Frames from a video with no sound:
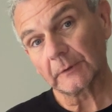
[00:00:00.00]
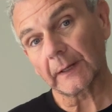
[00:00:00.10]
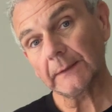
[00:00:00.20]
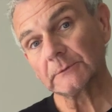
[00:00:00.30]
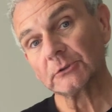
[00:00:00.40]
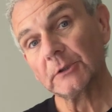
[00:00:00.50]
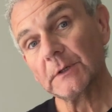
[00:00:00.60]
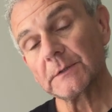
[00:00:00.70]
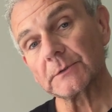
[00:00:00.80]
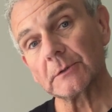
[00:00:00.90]
okay.
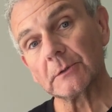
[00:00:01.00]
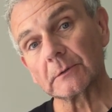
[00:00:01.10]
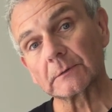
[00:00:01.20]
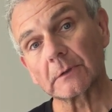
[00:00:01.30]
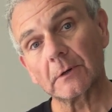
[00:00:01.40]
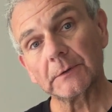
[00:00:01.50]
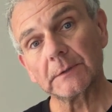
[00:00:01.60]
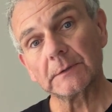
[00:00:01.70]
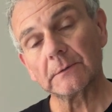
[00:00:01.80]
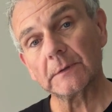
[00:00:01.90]
So to
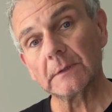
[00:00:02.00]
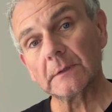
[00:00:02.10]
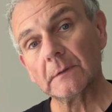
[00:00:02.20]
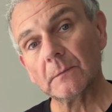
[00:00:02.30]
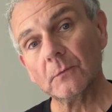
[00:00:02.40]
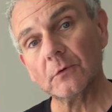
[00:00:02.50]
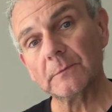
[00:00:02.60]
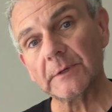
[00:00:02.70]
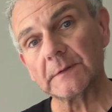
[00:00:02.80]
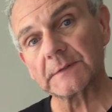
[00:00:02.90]
continue the
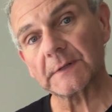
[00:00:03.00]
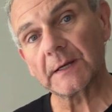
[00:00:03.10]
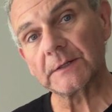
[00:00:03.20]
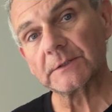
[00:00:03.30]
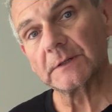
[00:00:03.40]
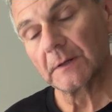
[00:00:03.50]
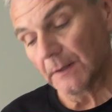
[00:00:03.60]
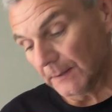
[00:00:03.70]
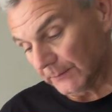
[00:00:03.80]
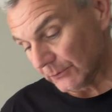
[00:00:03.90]
movement stage,
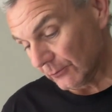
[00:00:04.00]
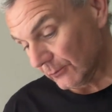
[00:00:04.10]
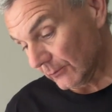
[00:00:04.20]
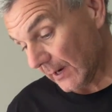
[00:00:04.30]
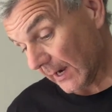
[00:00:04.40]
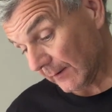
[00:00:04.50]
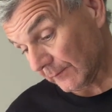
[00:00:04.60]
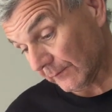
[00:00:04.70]
you have